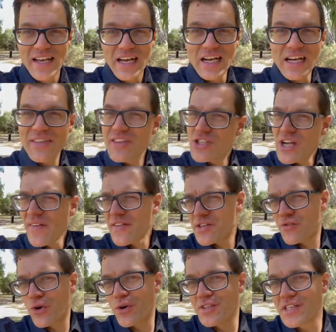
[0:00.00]
And the challenge,
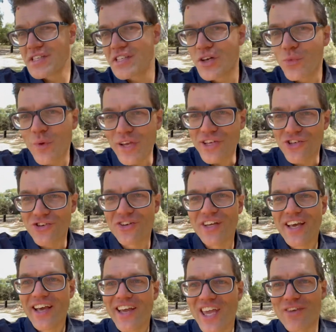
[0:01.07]
of course, isn't that we should
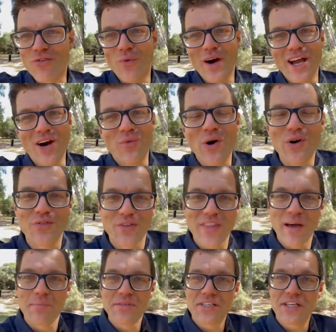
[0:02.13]
give away our wealth in
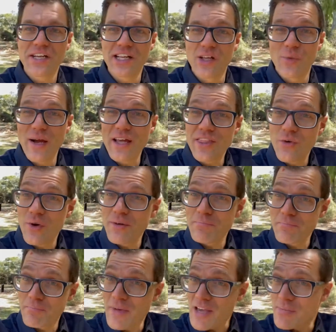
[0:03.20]
that particular way, though it
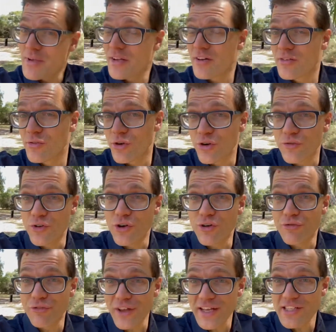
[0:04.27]
may be good for you to
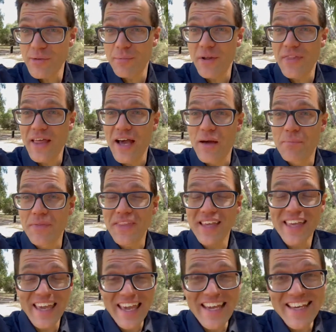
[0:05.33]
reflect upon that. But the
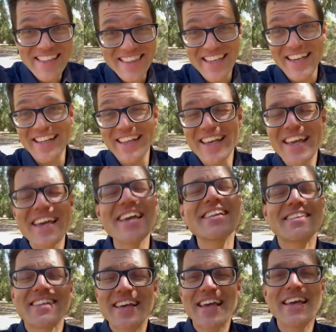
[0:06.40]
key thing
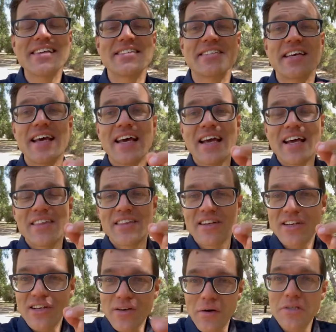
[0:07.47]
is the
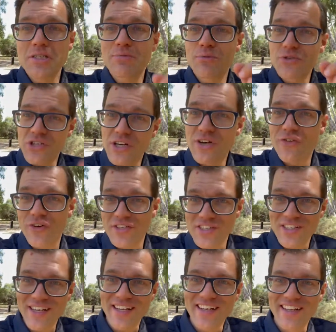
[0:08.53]
gospel
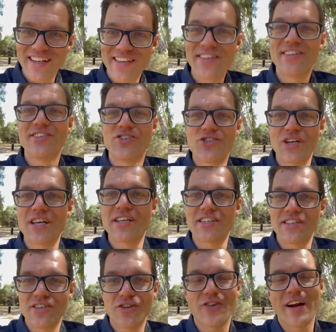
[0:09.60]
generosity that
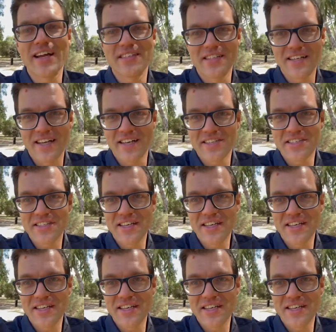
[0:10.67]
Jesus creates in us.